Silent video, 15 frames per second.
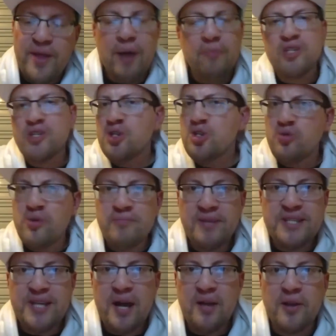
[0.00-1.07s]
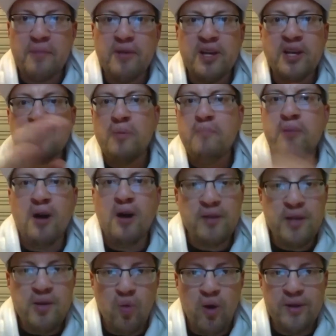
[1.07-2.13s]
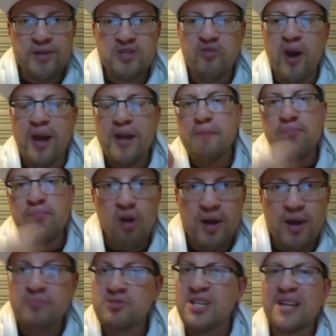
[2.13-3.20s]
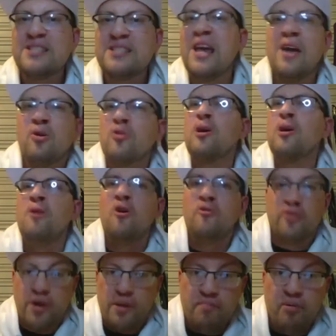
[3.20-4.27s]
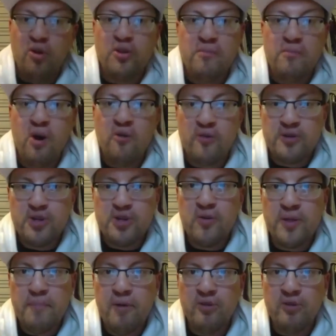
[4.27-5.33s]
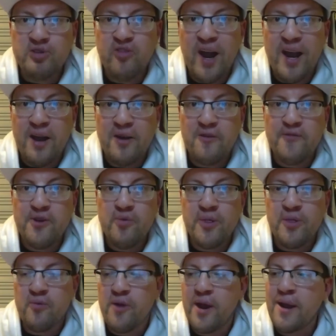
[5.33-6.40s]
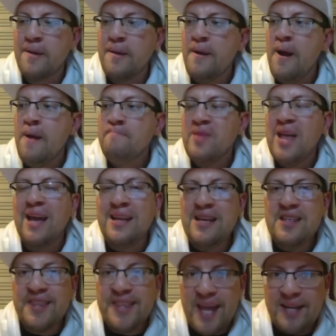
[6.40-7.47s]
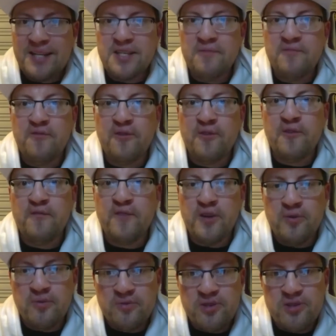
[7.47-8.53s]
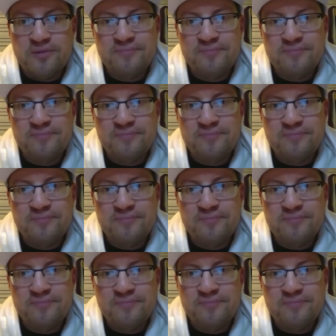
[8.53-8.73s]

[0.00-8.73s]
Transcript: That was extremely telling because when Buckley won his fight, he was like, Dale, come over. And he pulled him over during the post-fight interview in the ring. And he thanked him for the views.